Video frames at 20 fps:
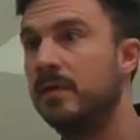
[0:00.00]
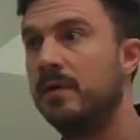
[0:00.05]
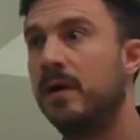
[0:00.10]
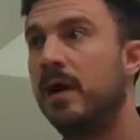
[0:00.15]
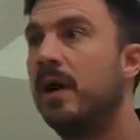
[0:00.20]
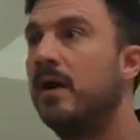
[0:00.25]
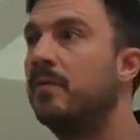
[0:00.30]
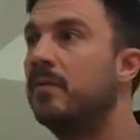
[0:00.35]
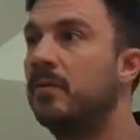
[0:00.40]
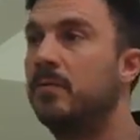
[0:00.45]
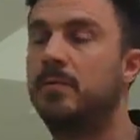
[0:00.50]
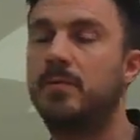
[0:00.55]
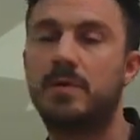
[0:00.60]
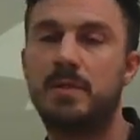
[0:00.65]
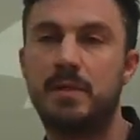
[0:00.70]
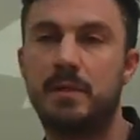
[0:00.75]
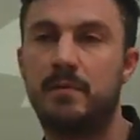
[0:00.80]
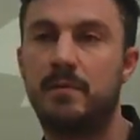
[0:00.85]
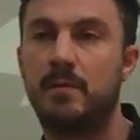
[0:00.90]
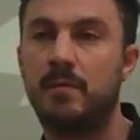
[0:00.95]
how you
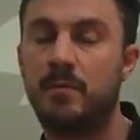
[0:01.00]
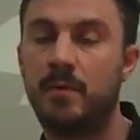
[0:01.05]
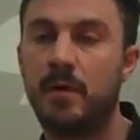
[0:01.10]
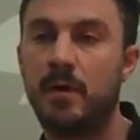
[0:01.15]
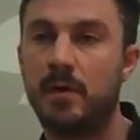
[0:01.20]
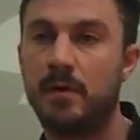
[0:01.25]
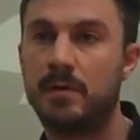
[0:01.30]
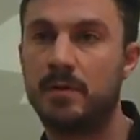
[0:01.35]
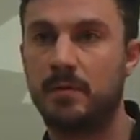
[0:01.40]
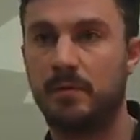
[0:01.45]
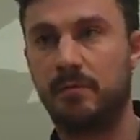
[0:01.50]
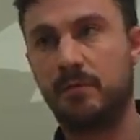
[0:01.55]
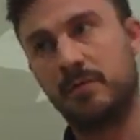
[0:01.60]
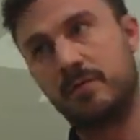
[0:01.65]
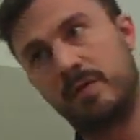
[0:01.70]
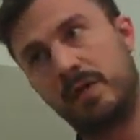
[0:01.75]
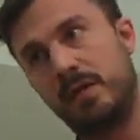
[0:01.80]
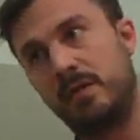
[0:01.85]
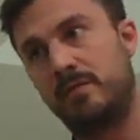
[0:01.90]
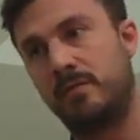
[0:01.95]
perceive the world. So if you
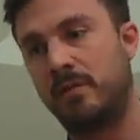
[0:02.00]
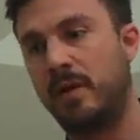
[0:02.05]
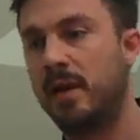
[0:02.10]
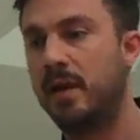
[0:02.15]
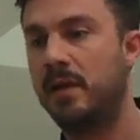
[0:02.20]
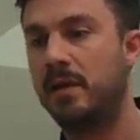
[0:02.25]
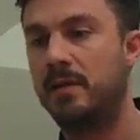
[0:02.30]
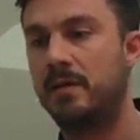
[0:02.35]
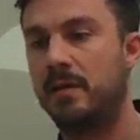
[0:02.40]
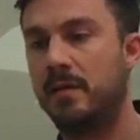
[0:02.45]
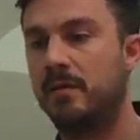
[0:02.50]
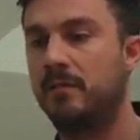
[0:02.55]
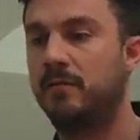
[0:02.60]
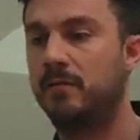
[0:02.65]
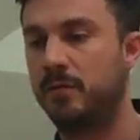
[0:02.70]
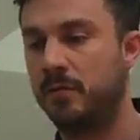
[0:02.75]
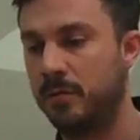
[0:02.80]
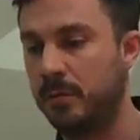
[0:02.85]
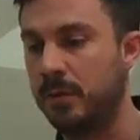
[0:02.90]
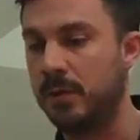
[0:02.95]
tilt your head and
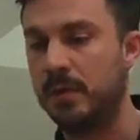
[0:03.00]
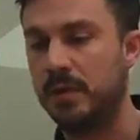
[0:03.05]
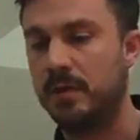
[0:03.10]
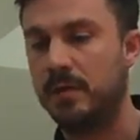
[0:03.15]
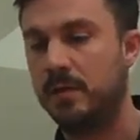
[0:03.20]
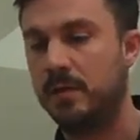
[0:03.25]
if you